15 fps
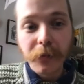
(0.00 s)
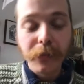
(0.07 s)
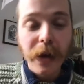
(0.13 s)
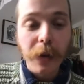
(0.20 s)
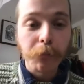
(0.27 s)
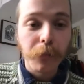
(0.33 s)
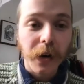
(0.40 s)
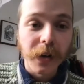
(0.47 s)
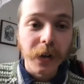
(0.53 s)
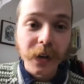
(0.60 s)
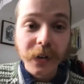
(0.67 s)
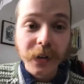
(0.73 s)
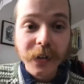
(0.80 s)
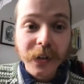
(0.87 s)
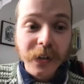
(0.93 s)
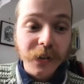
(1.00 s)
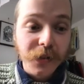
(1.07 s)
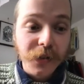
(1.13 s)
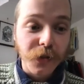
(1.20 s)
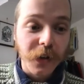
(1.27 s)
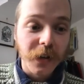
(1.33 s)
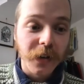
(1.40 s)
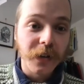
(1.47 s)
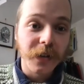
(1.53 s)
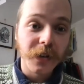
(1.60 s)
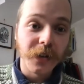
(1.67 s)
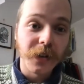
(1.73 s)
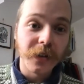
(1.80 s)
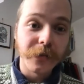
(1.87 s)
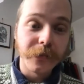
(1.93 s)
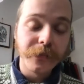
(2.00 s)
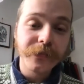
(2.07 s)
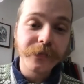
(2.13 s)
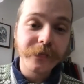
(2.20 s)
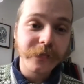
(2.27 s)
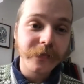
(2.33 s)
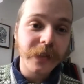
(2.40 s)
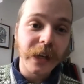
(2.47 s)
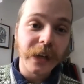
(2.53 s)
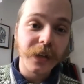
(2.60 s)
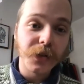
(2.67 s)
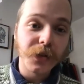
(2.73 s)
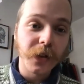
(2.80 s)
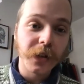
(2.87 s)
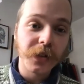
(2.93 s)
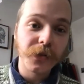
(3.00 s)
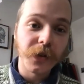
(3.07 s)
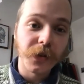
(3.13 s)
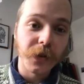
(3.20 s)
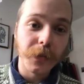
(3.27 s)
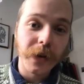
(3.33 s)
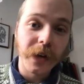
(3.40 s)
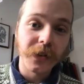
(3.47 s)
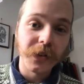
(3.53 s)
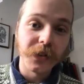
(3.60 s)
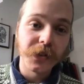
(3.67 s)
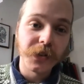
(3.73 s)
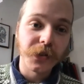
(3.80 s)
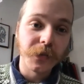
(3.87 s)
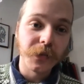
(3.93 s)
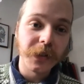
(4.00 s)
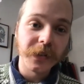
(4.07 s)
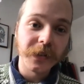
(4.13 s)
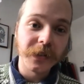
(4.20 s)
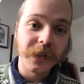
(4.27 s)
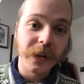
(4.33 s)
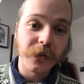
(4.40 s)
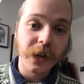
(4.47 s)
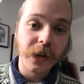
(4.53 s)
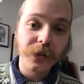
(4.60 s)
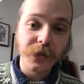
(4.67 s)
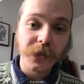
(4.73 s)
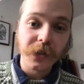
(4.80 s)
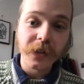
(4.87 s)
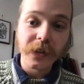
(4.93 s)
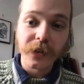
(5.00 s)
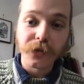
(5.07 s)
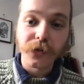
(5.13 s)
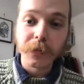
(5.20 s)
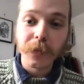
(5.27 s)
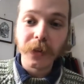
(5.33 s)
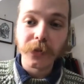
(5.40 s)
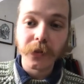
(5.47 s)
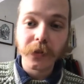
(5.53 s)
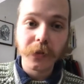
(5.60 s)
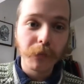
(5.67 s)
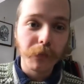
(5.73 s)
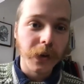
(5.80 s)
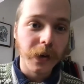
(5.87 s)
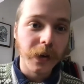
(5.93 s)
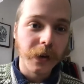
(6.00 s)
empire for, you know, getting your first £50 installment and thereafter every month. But